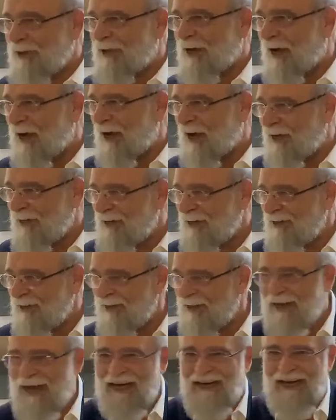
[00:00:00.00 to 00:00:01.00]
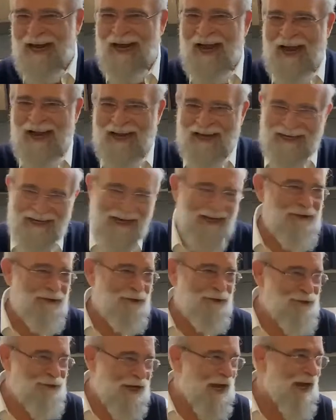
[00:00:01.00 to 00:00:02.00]
God, the God I can
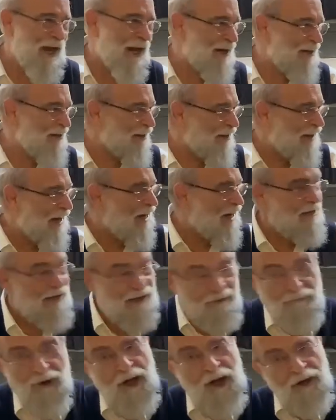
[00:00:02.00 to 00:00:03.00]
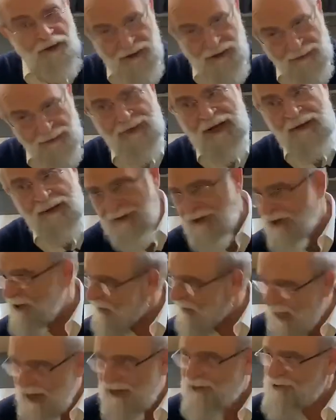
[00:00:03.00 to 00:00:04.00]
understand, the God that, well, sometimes he
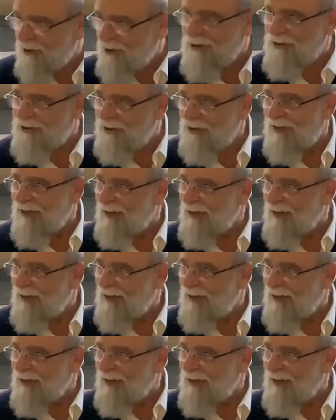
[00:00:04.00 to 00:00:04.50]
lashes,